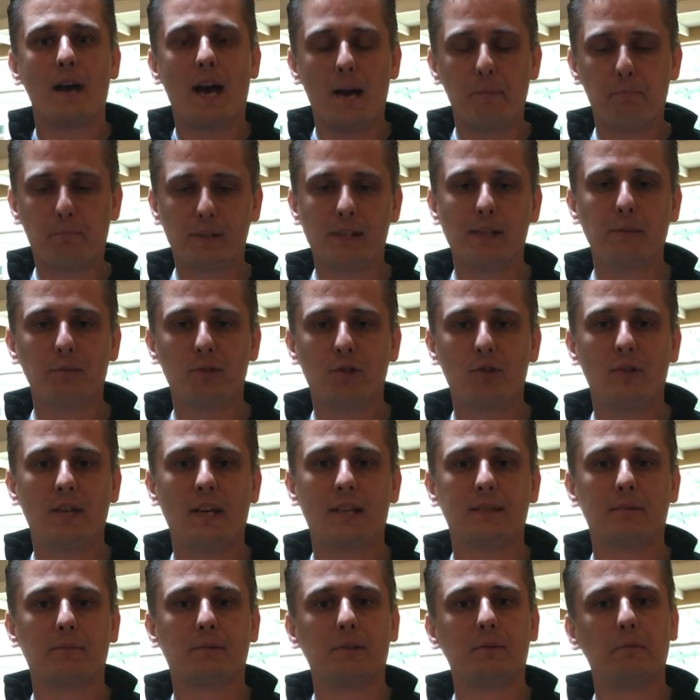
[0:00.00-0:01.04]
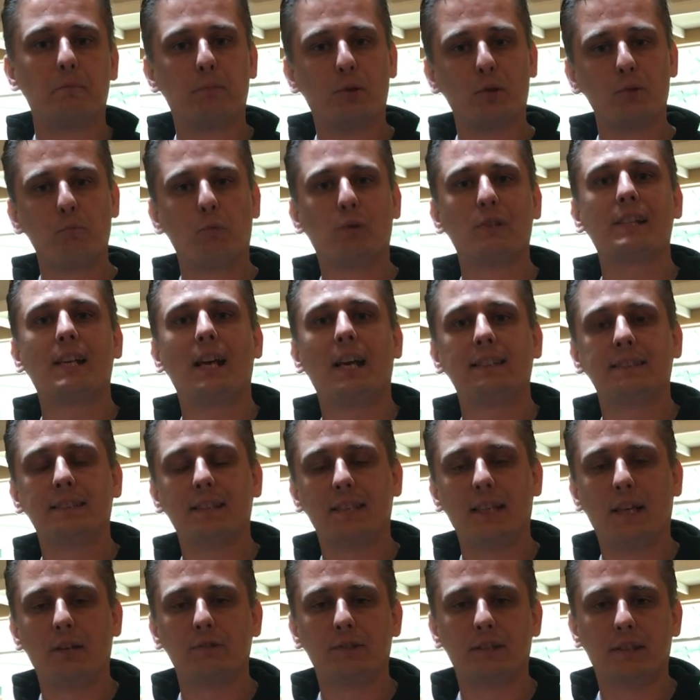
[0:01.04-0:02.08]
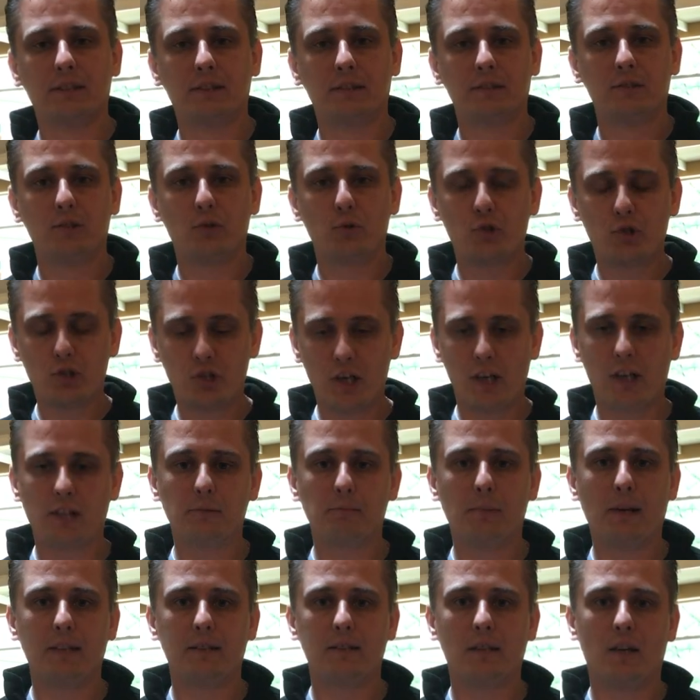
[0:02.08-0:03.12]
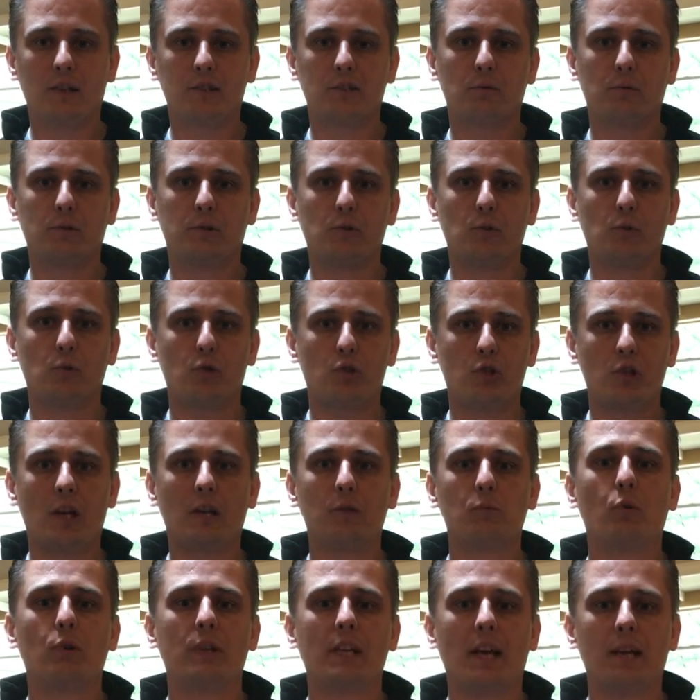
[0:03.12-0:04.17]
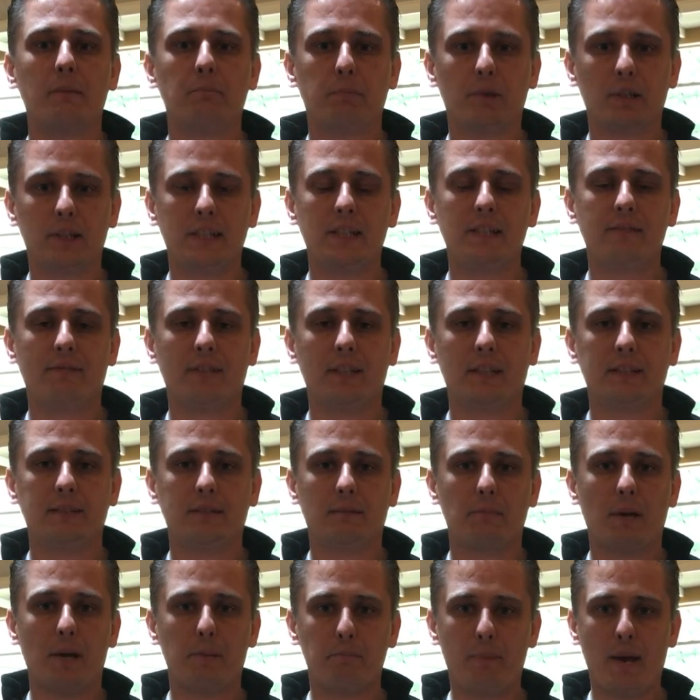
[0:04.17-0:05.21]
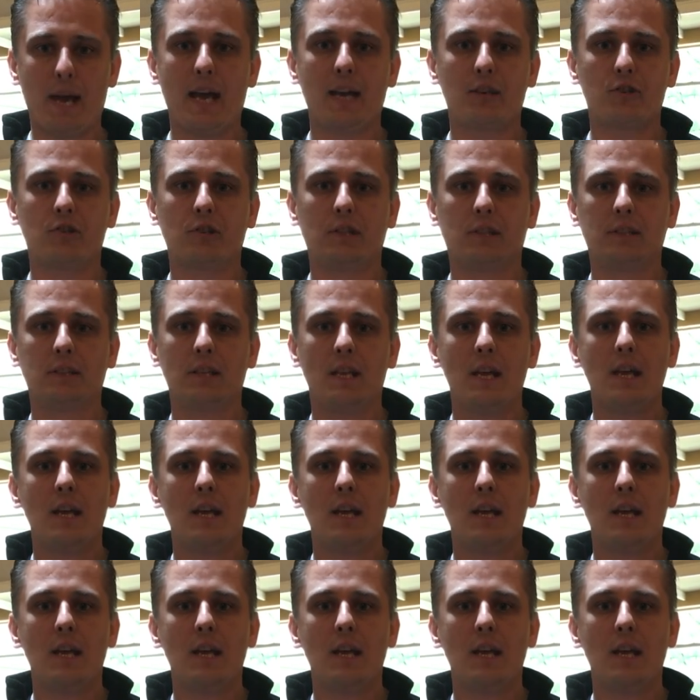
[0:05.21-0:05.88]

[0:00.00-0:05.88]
I promise you guys I'm going to put more content out there to share my thoughts with you, share what I believe in, my passion,